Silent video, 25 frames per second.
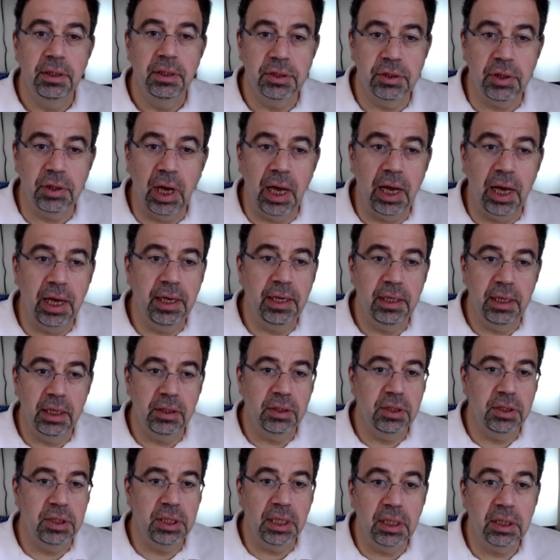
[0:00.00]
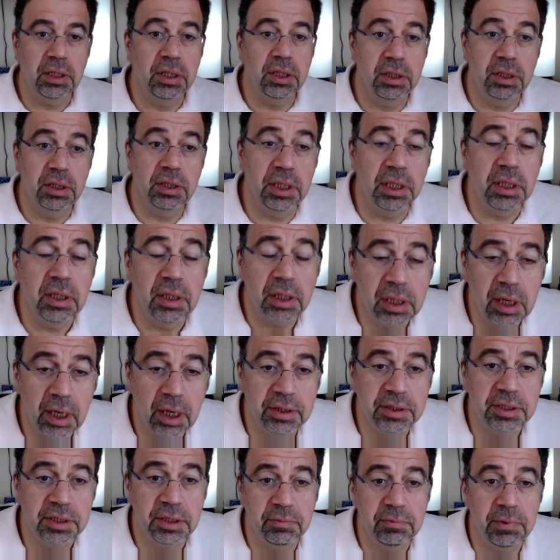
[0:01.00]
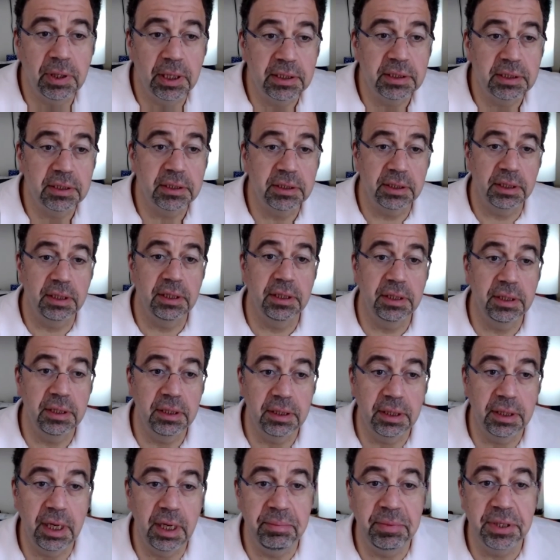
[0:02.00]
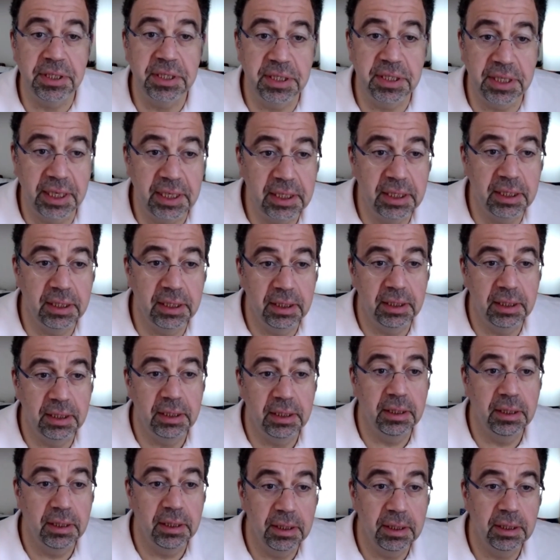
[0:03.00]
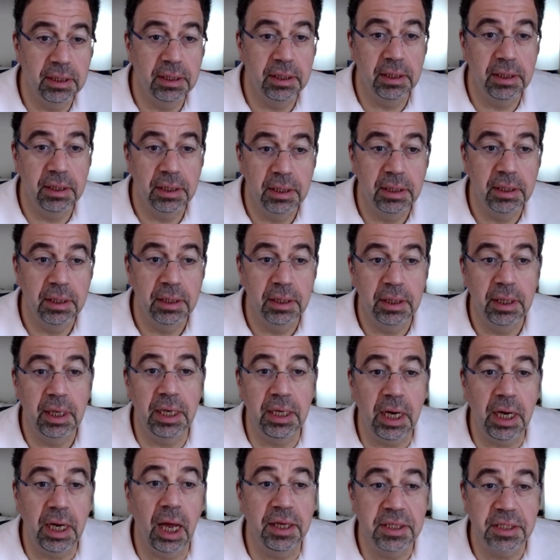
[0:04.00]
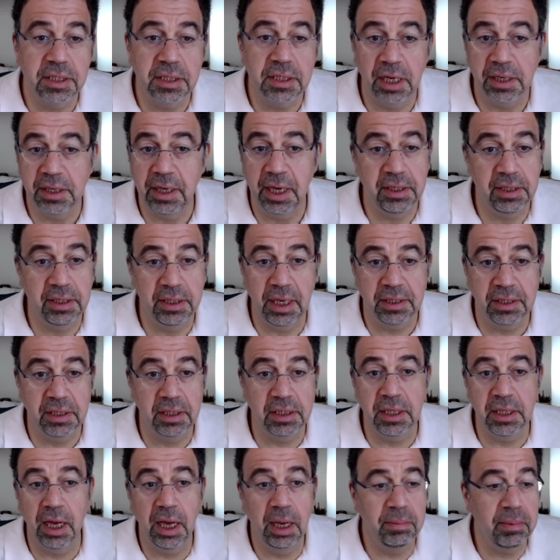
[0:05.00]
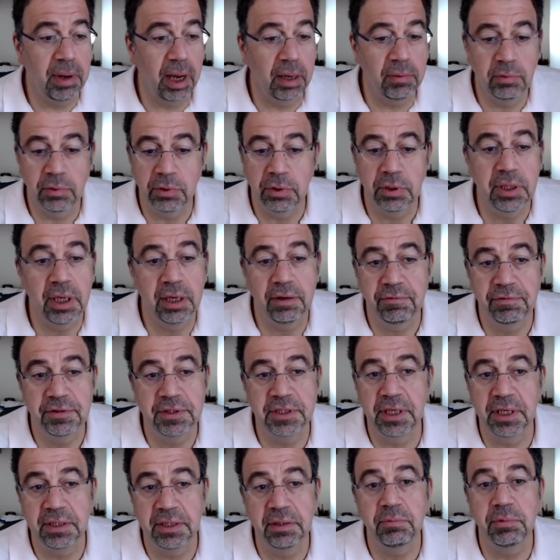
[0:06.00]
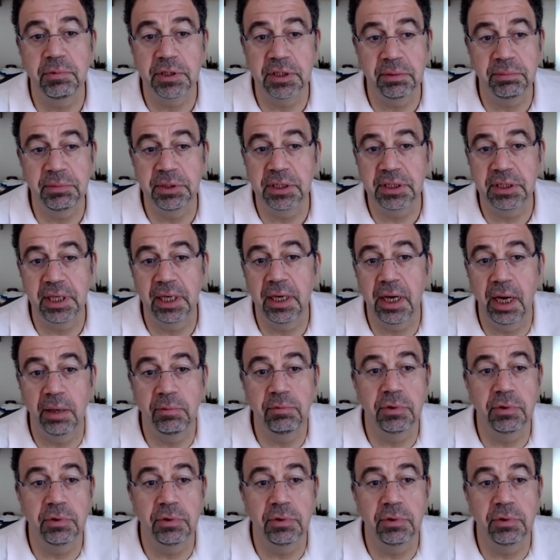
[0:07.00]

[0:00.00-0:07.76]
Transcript: So I think single currency was a mistake in hindsight. At the time, I wouldn't have said it was a mistake. I